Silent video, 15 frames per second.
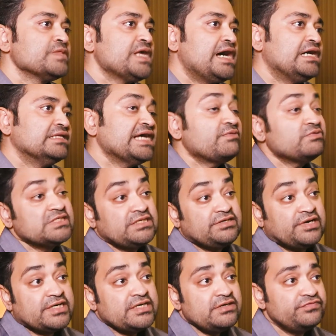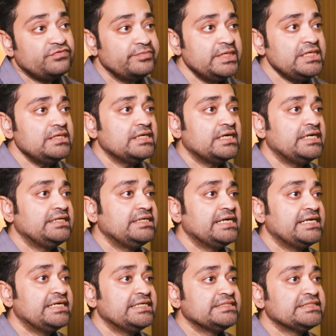Uh, that was the trigger for me, and,
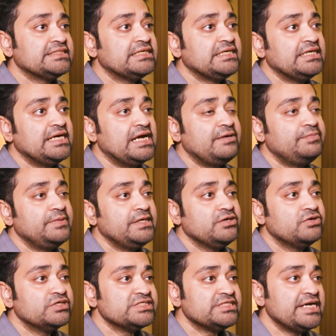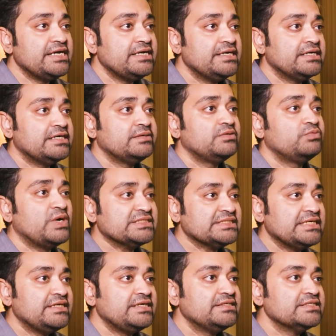and it certainly helped me in good stead uh,
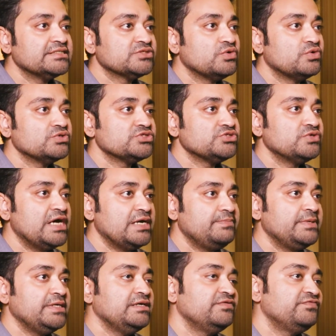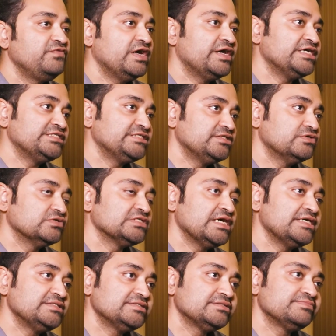once I did this course to help me flourish in those
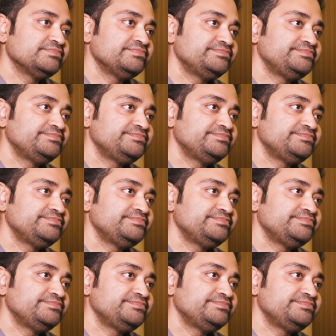lines.